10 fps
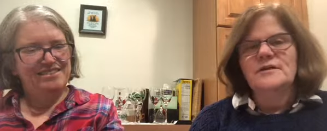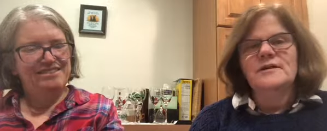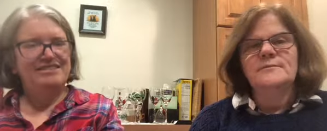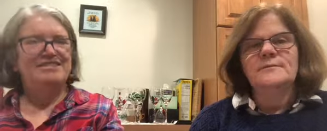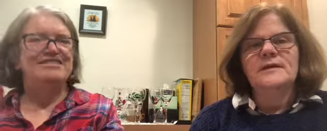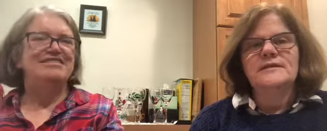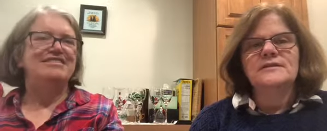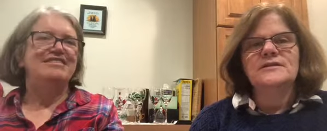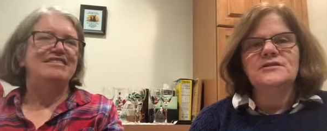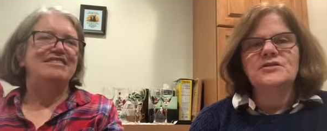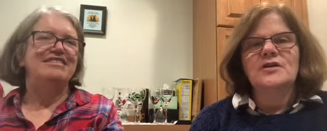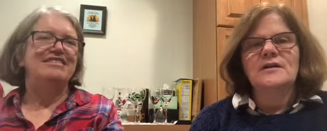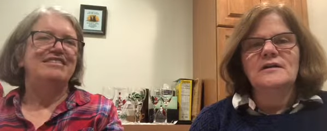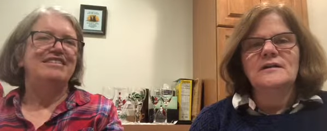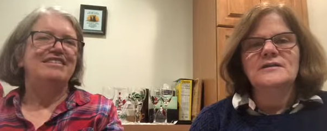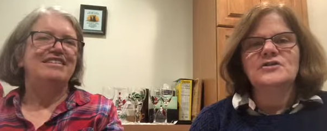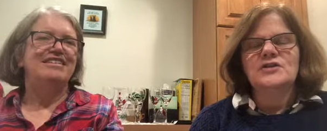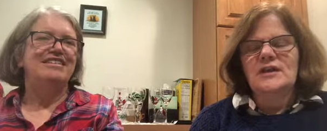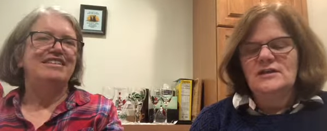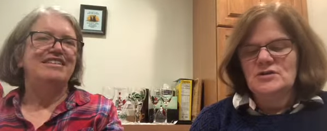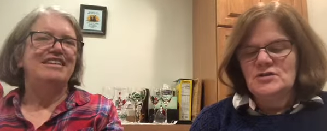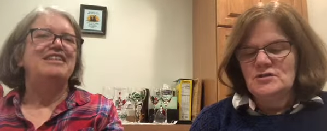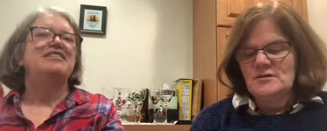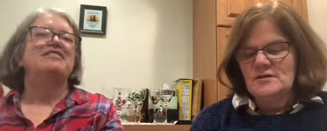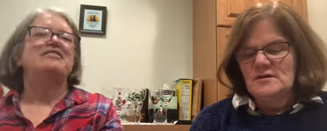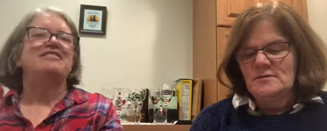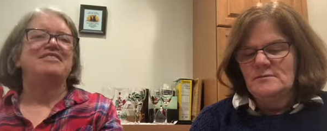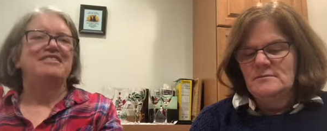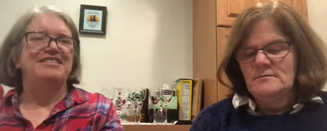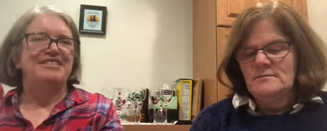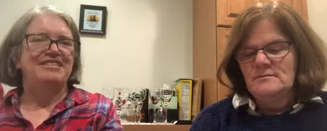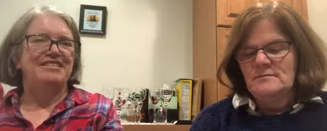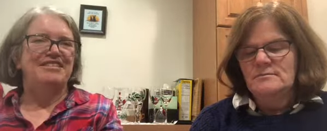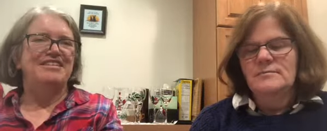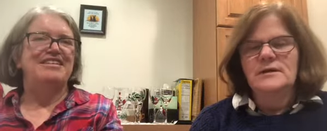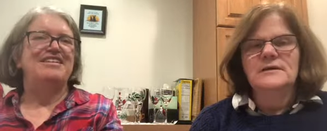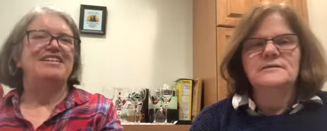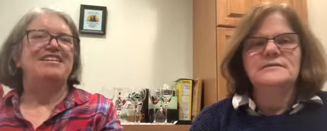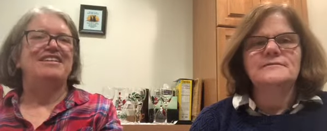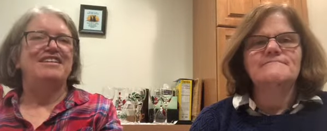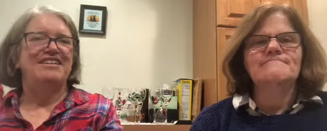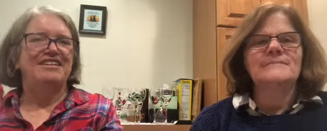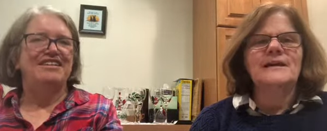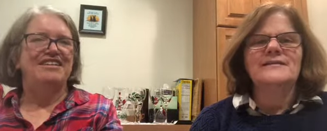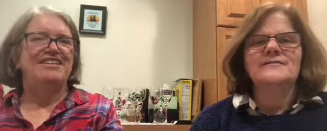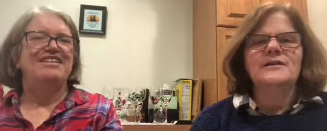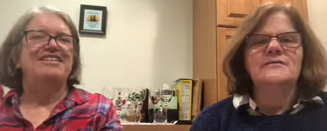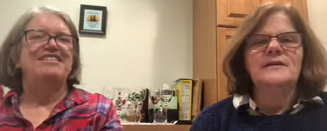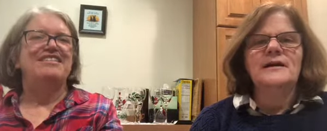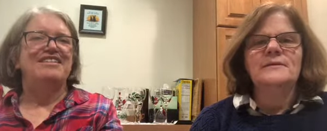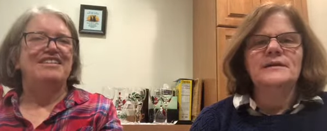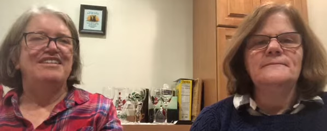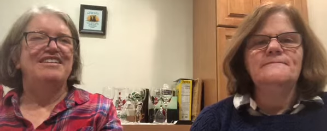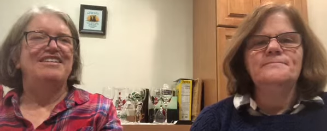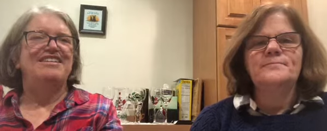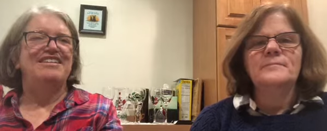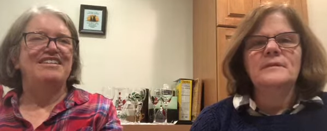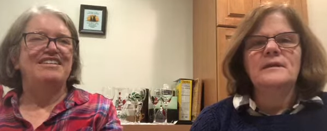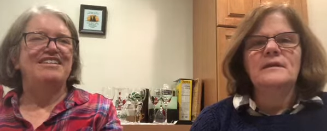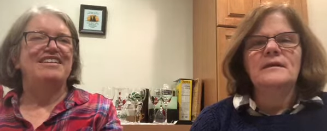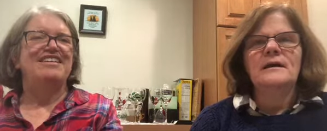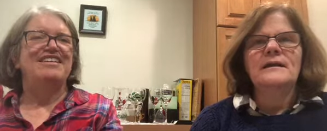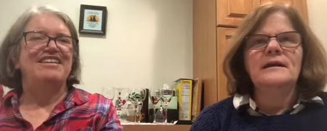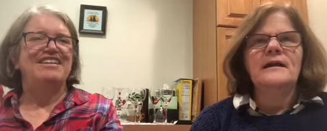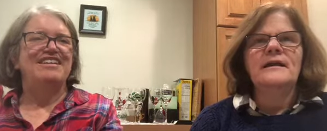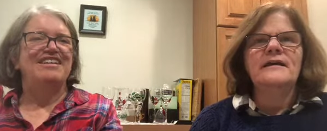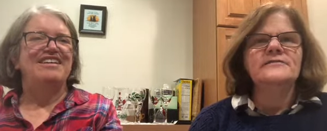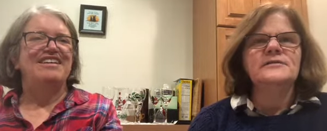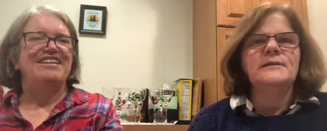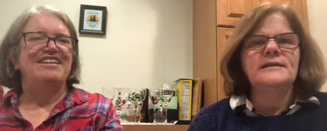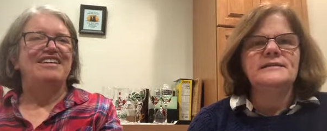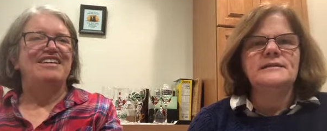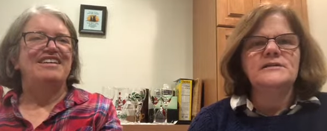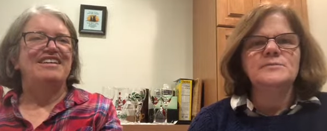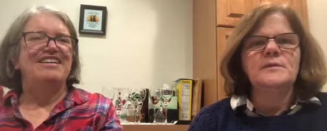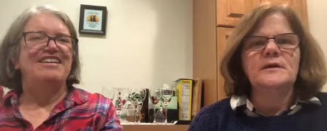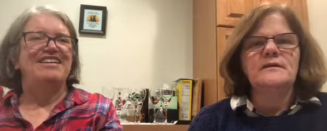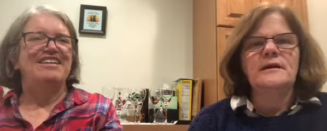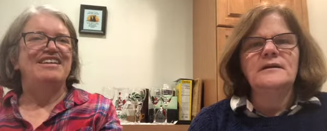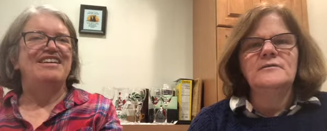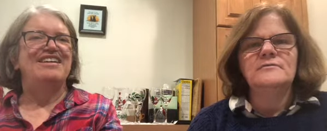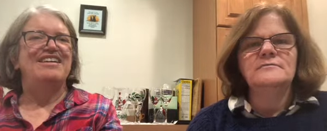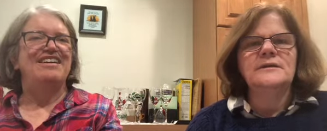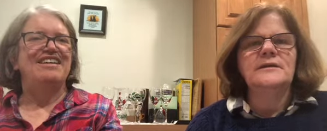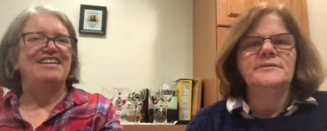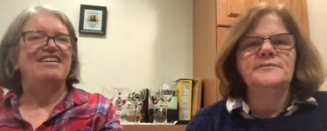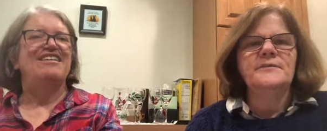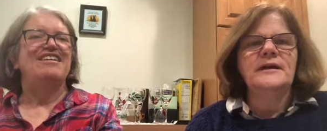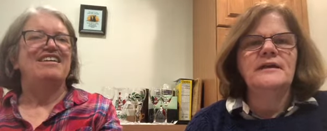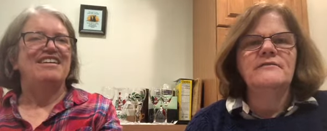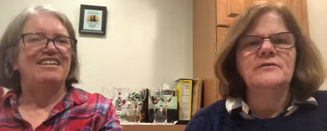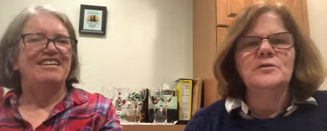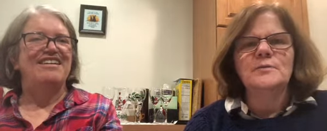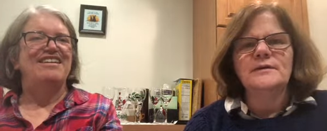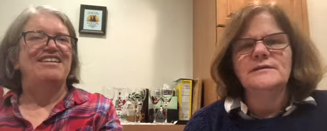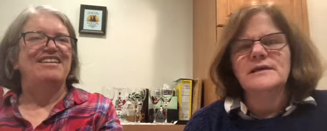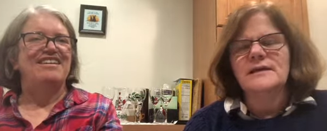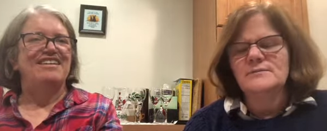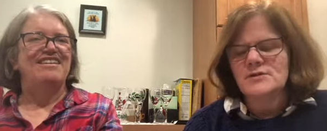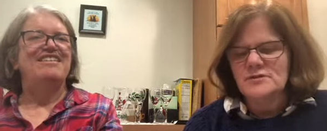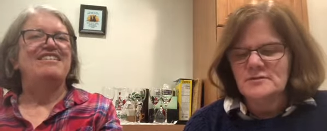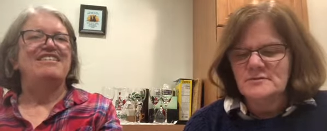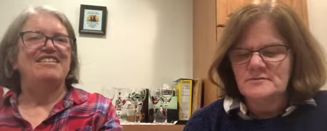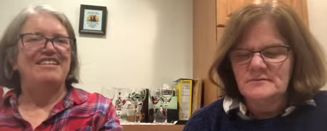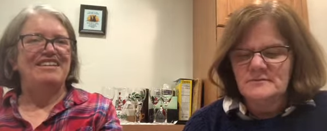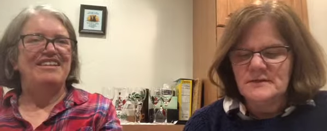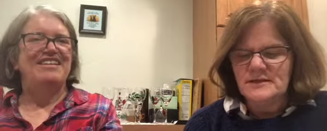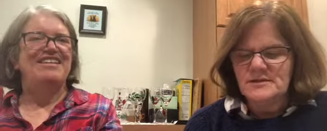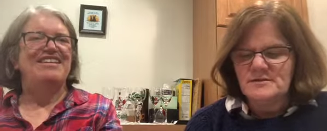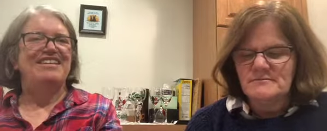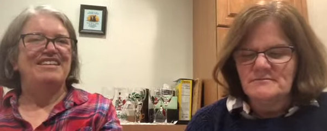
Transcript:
Speaker 1: um, my StitchCon exchange, um, but I don't know. I mean, I kind of have some ideas, but I don't, you know, I have a little bit of time, so that's,